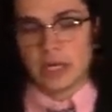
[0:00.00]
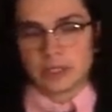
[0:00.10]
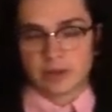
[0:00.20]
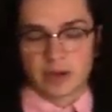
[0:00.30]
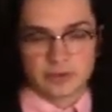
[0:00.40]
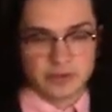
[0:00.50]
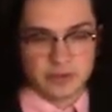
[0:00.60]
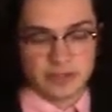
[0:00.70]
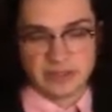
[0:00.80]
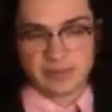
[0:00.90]
do I go
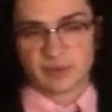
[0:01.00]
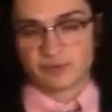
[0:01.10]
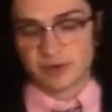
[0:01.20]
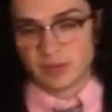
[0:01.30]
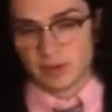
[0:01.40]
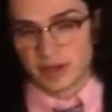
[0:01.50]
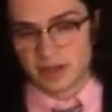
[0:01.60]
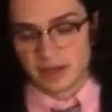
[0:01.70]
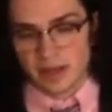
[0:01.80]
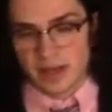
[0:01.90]
to the liberal free
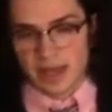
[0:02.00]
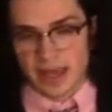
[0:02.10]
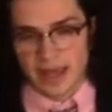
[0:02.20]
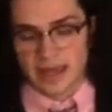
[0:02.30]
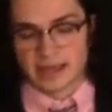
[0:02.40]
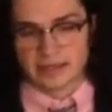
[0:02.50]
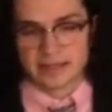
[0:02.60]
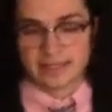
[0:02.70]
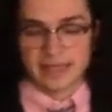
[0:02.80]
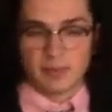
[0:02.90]
one and
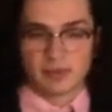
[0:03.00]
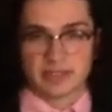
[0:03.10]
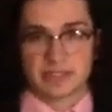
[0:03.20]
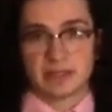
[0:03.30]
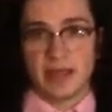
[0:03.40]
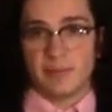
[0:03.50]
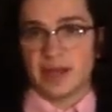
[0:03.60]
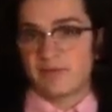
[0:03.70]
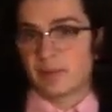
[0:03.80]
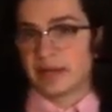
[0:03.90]
get labeled a slut
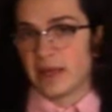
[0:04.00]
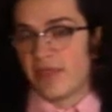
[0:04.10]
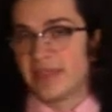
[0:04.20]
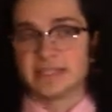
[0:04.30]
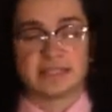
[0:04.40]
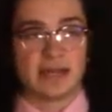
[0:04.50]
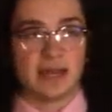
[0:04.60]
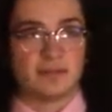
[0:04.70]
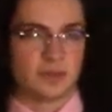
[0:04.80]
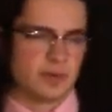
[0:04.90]
by everybody on this
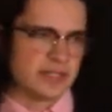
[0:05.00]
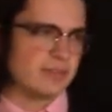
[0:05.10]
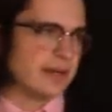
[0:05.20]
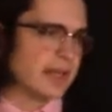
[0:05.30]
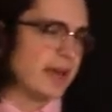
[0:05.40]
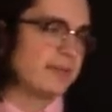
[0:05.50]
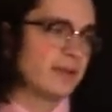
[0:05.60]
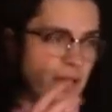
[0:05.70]
side for the rest of my life?